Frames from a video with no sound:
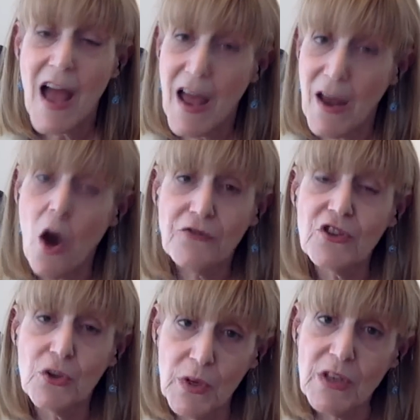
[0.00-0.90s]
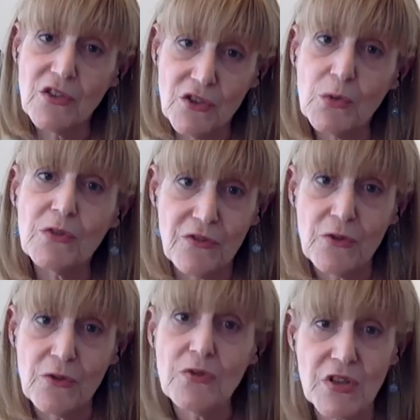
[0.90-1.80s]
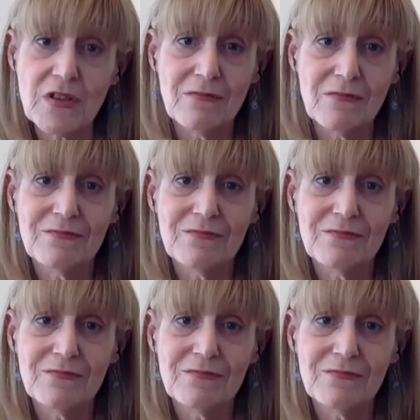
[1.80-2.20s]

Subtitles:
And often you need to do it first.